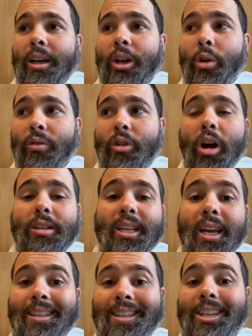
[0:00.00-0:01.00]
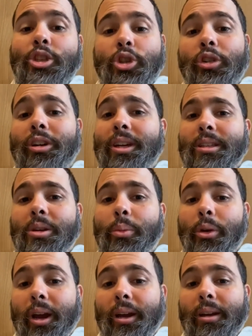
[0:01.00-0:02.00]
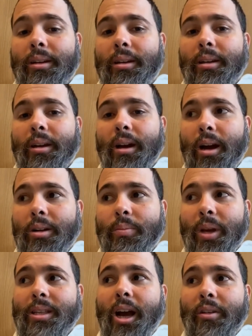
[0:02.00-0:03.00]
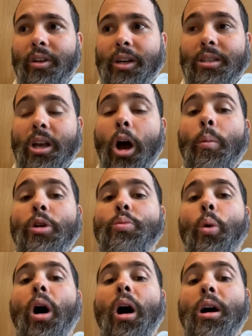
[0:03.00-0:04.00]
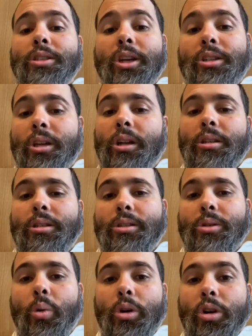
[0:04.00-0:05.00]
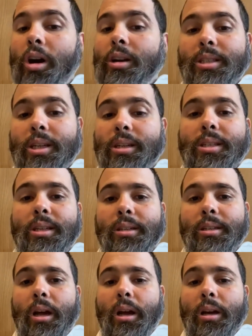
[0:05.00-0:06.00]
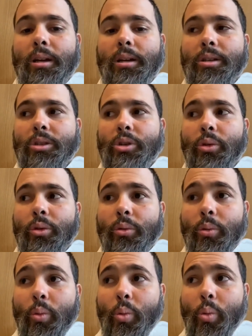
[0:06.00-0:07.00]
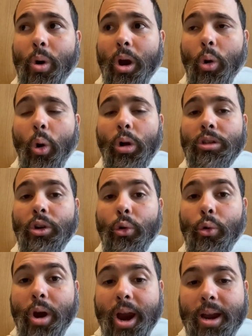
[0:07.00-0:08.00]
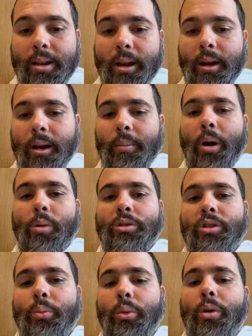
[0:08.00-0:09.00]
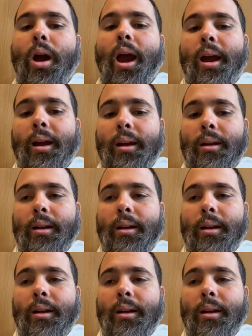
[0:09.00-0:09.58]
You know, if God's saying these children need to pray and make sacrifices, how much more us adults who are not as innocent? So we're called to great amounts of prayer